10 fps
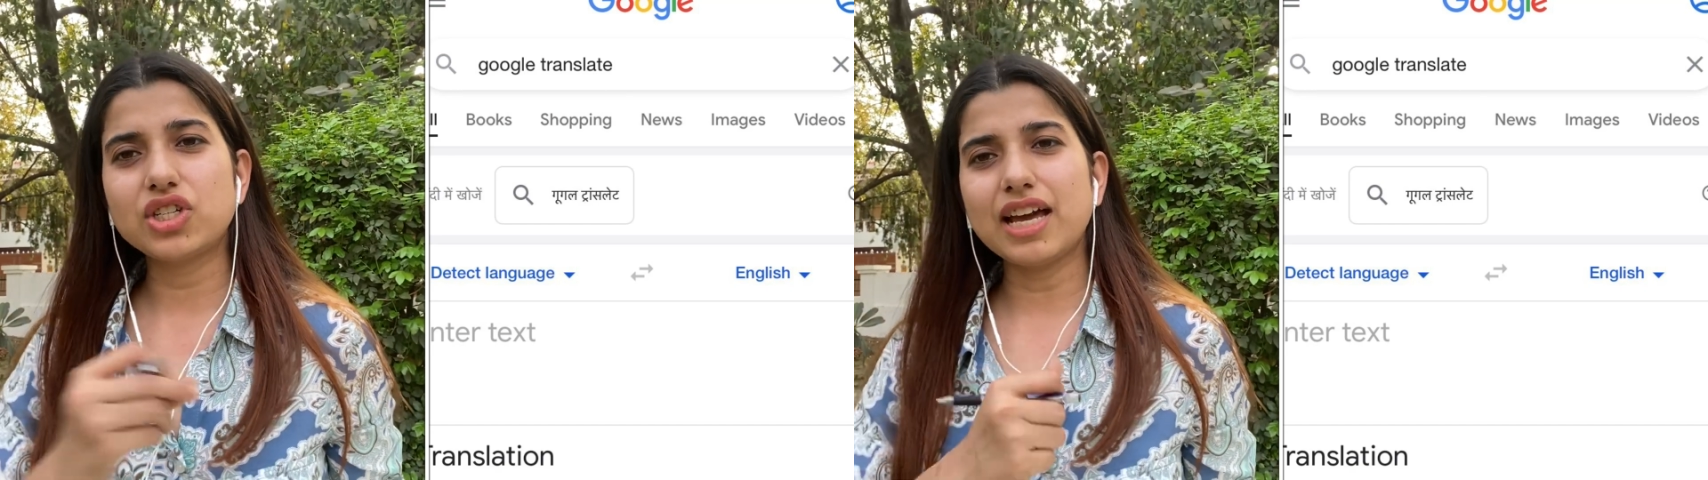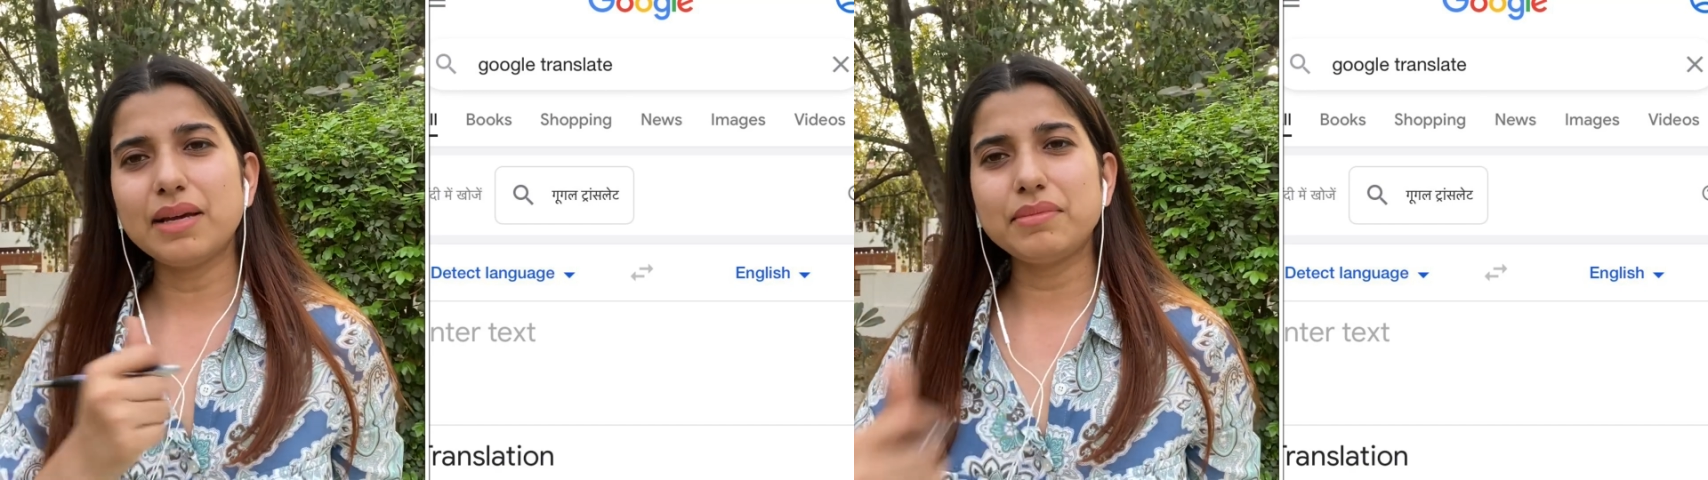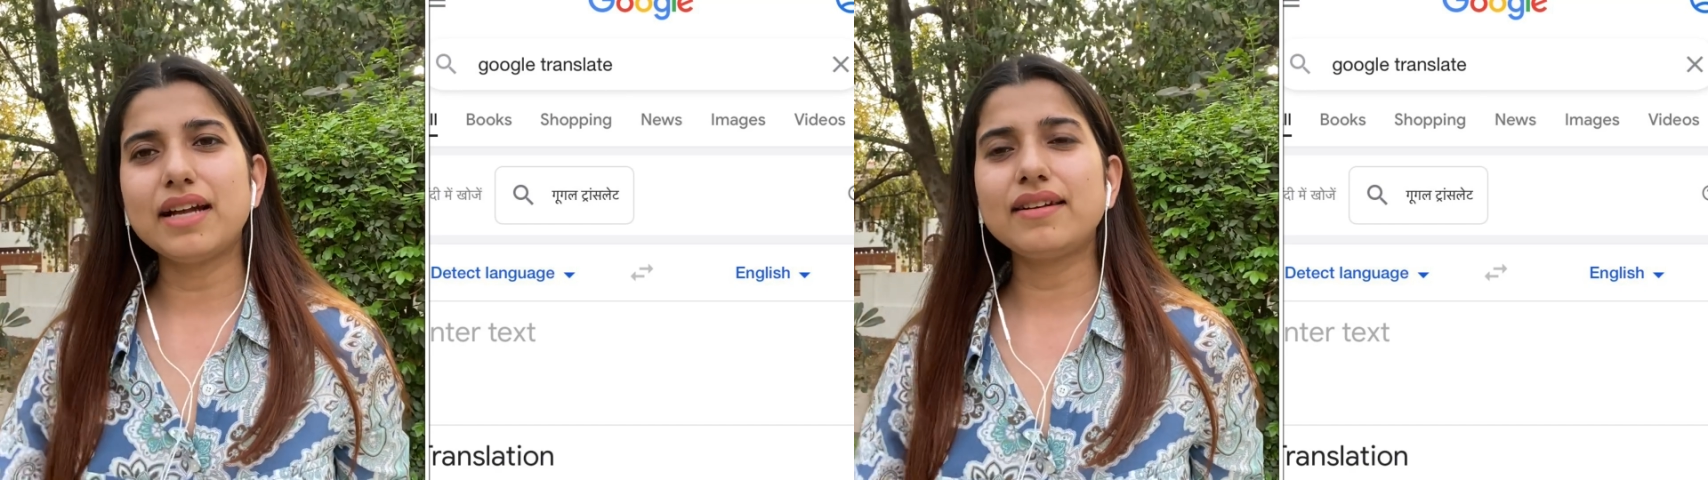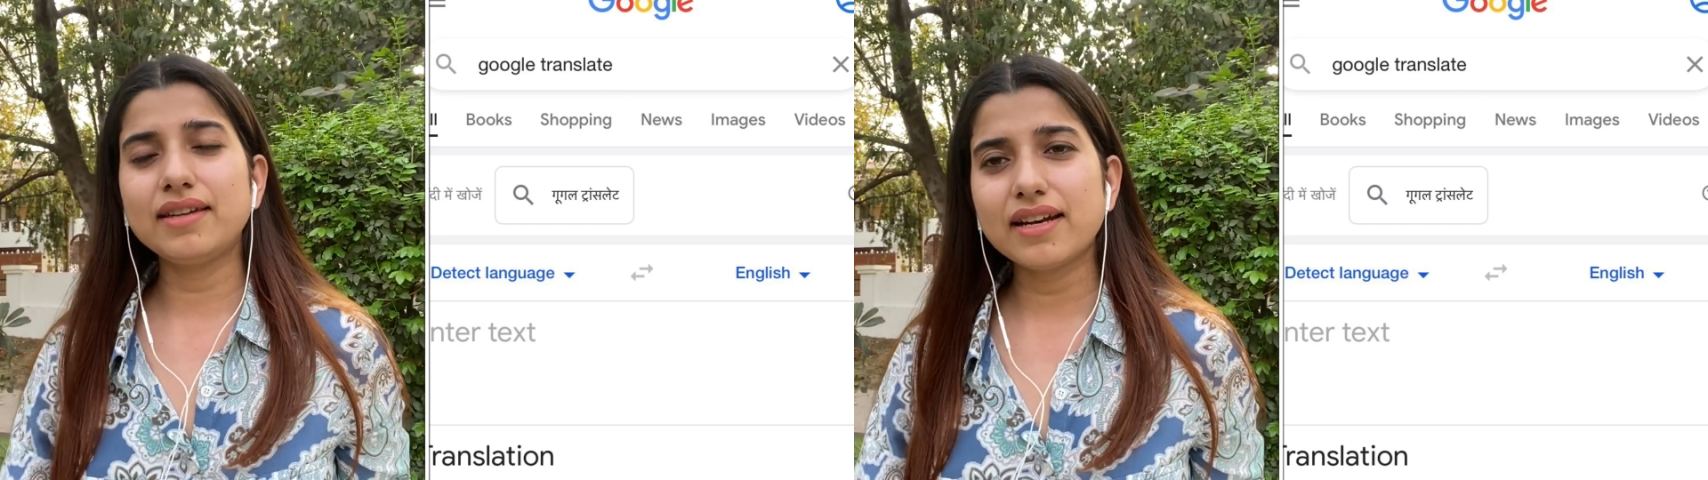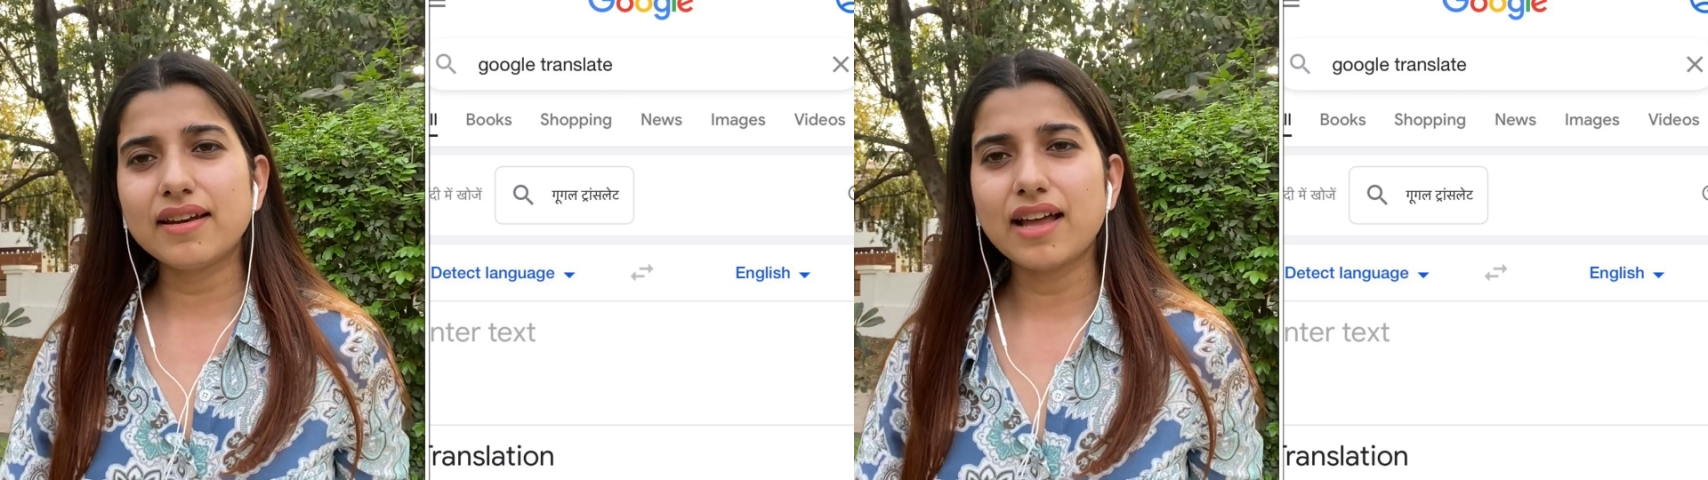type that
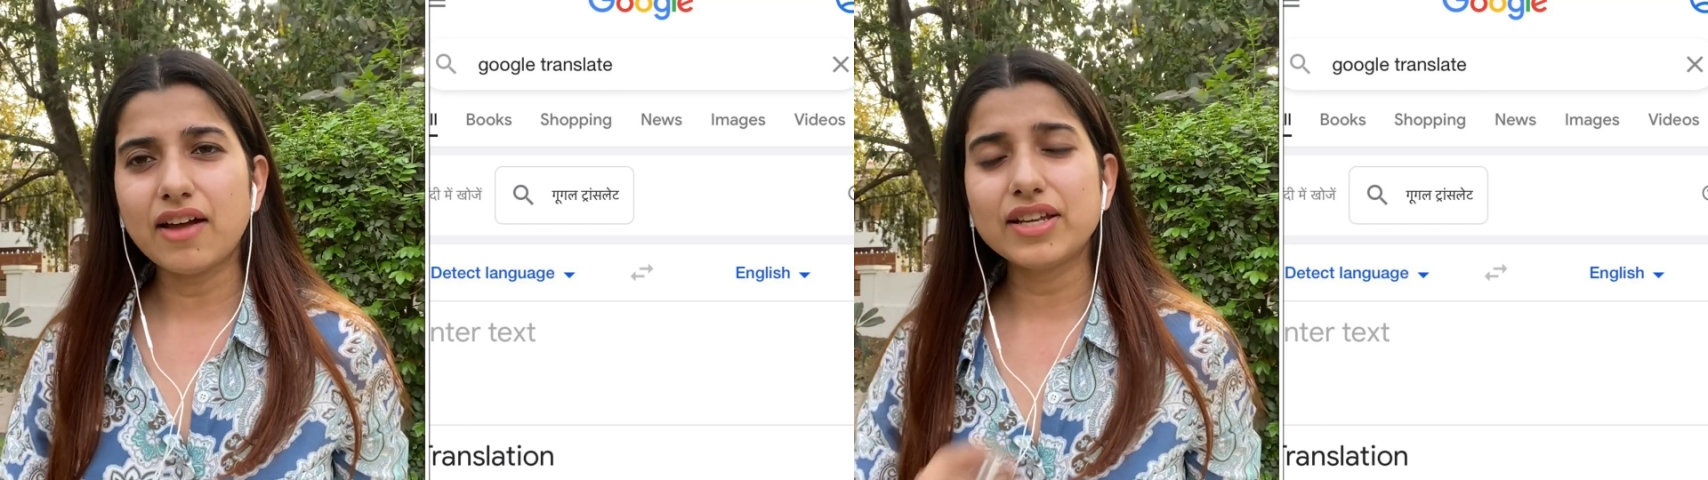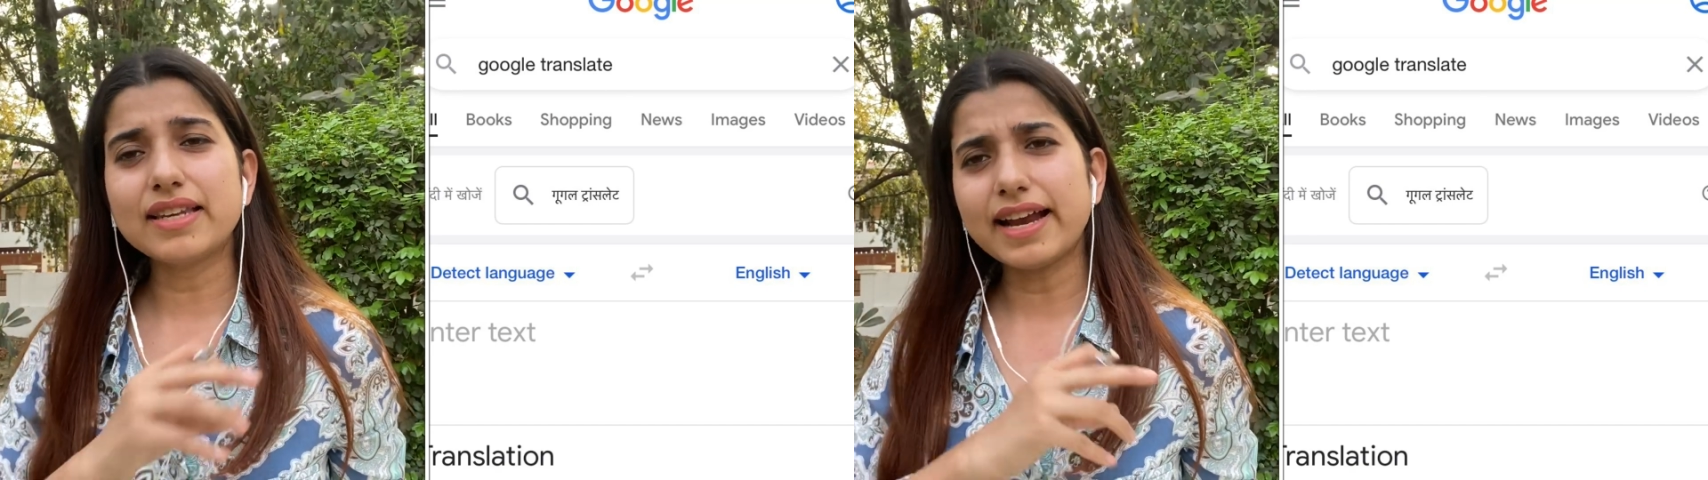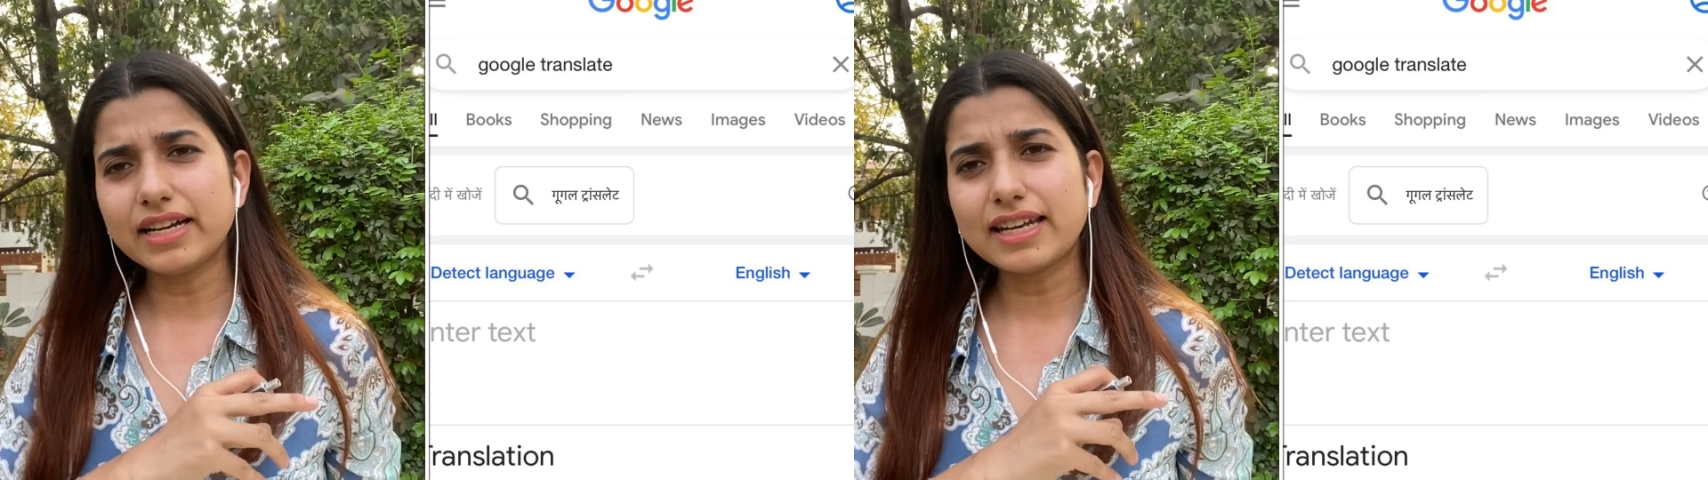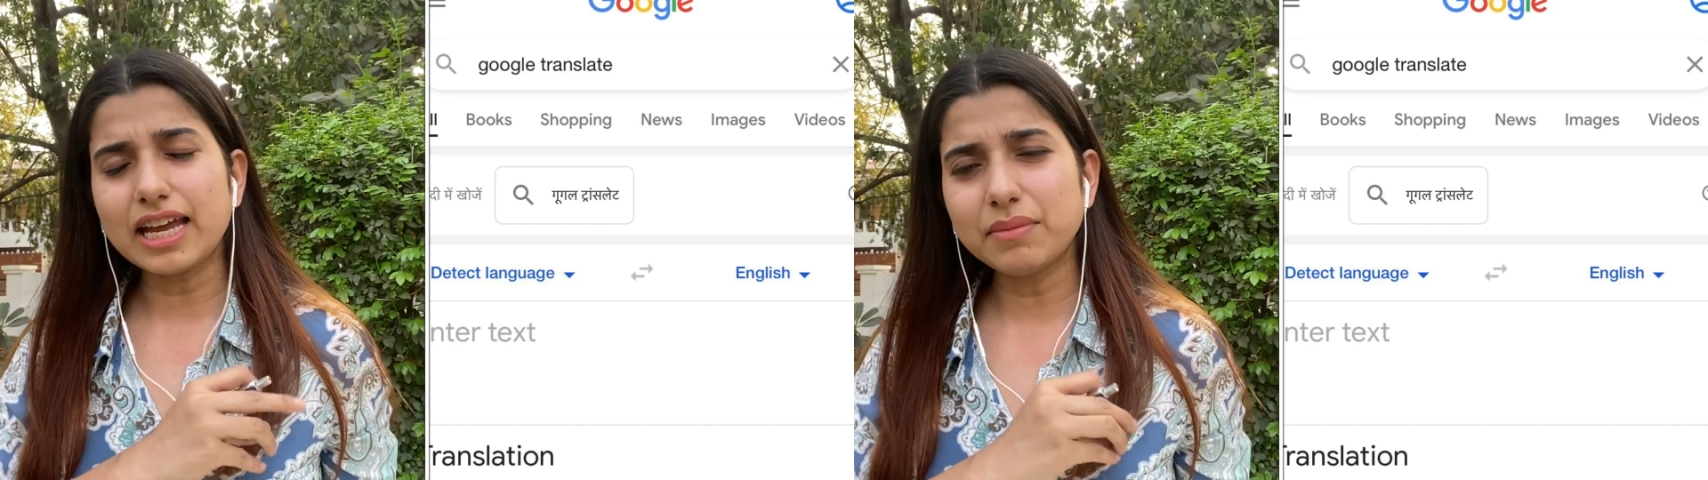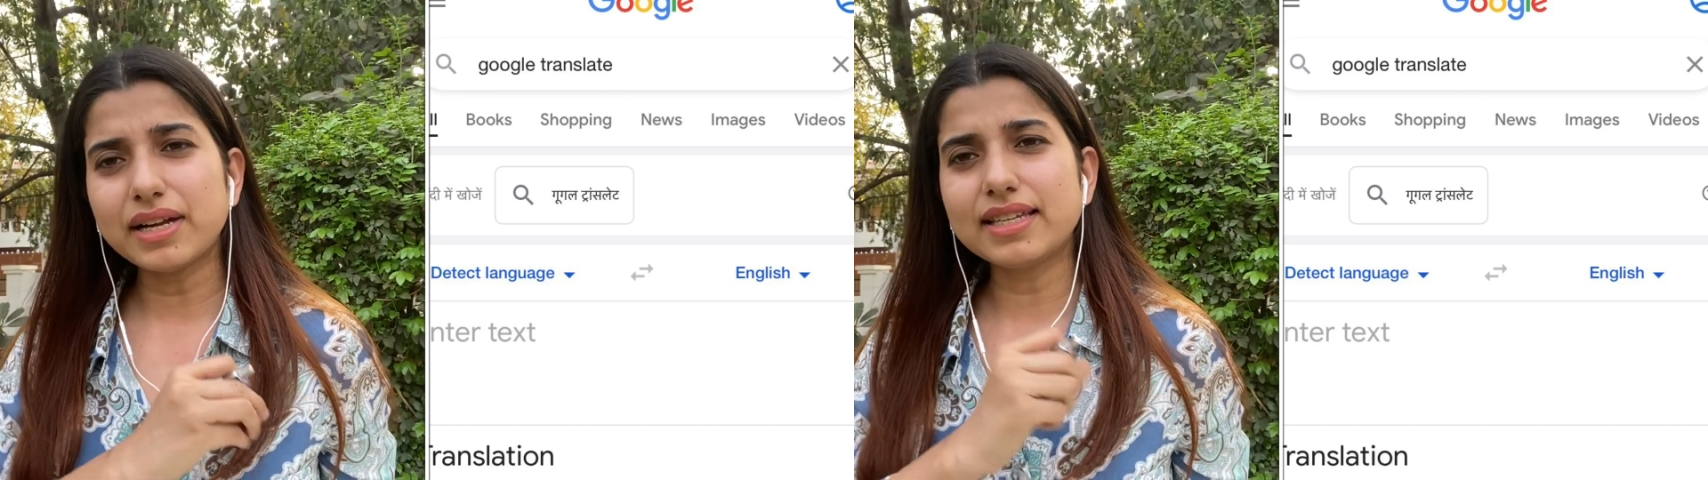native language, type that